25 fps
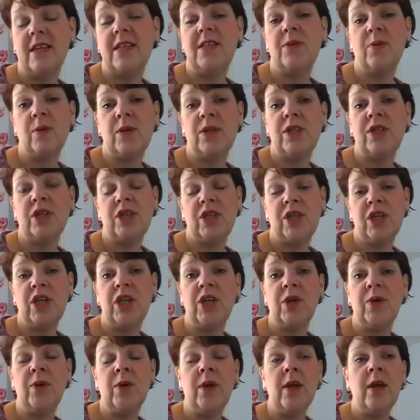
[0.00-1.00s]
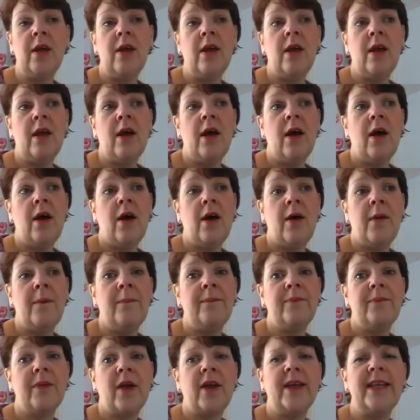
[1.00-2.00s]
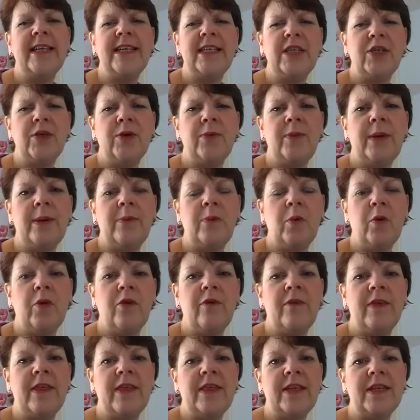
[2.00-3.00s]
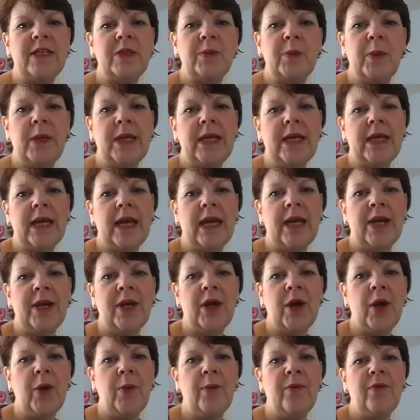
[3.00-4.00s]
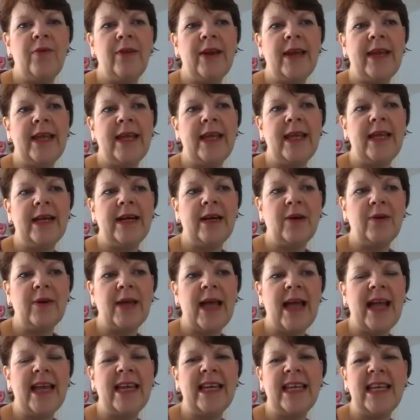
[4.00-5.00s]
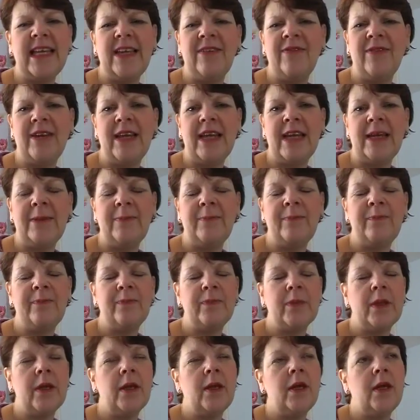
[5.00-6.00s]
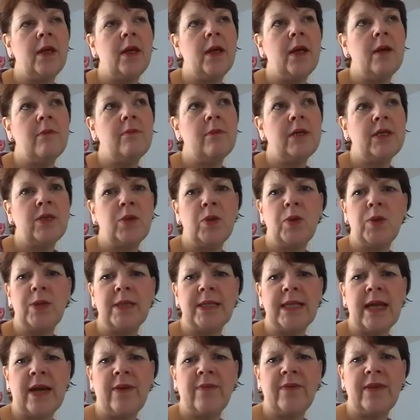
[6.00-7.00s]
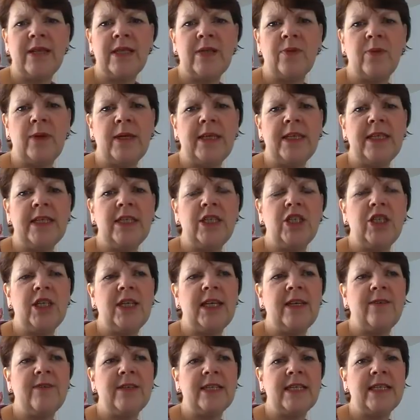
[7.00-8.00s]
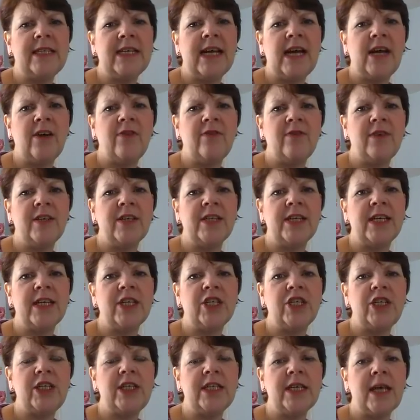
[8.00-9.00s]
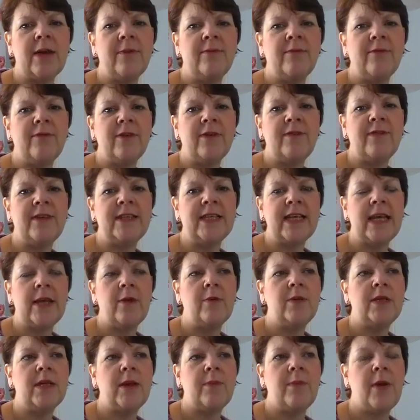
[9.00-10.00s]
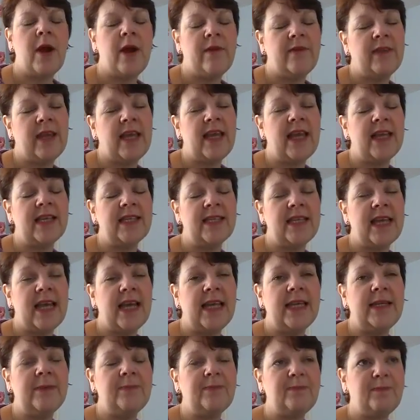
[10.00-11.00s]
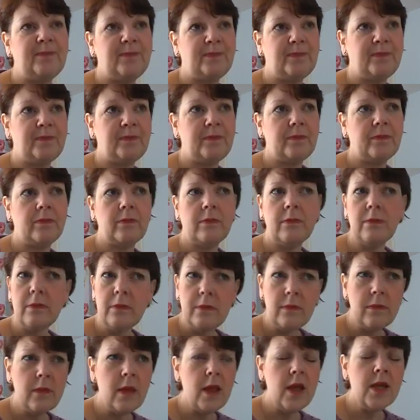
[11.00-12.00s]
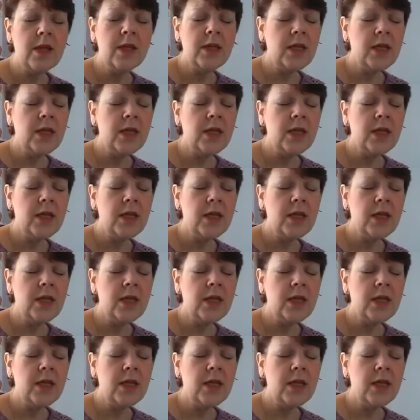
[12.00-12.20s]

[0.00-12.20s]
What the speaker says: one to do. I need to do a bit more of it this week, and hopefully I'll get an evening. My daughter's down this week. She lives in Telford and she's come for a visit. It was her birthday yesterday. I